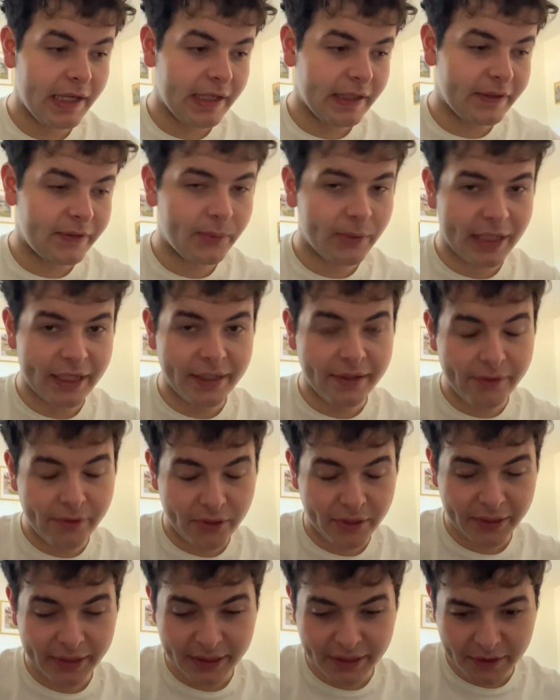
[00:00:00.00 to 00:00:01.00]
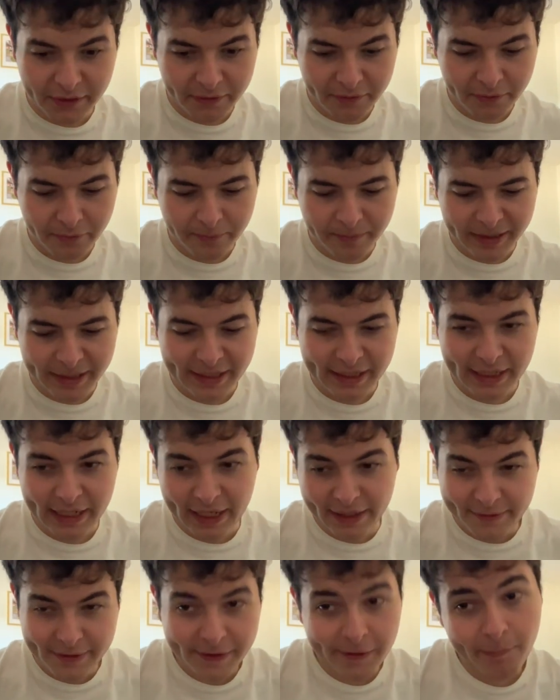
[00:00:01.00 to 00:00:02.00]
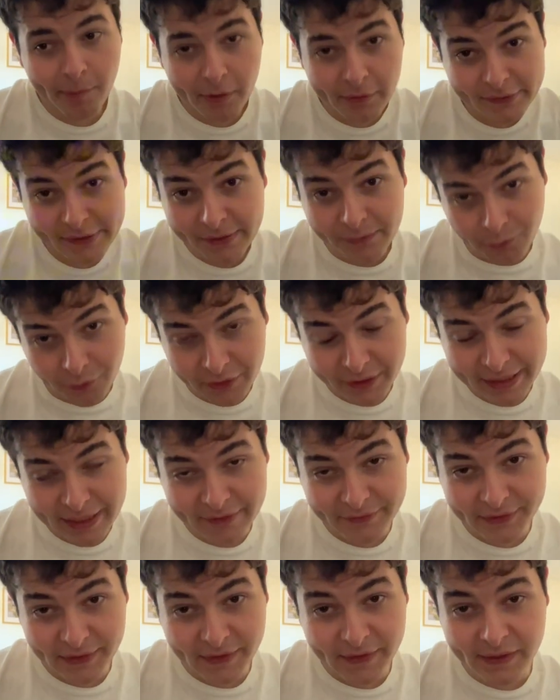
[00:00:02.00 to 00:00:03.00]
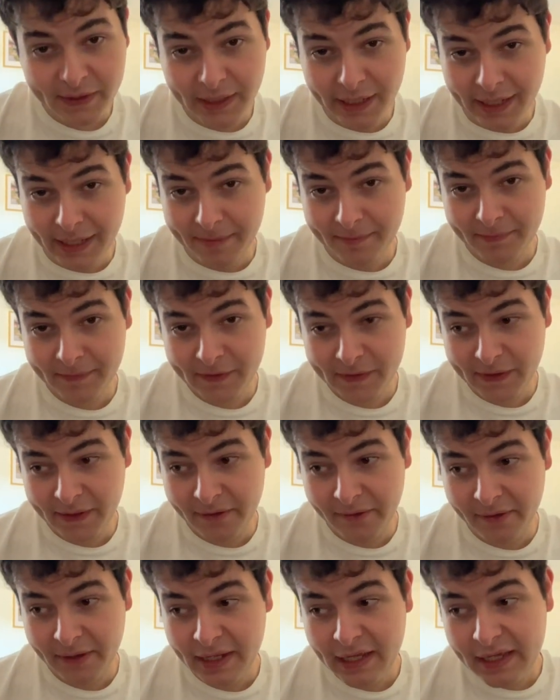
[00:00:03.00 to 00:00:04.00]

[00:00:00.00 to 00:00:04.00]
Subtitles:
It's what I usually do, but I supposed it worked out this time, so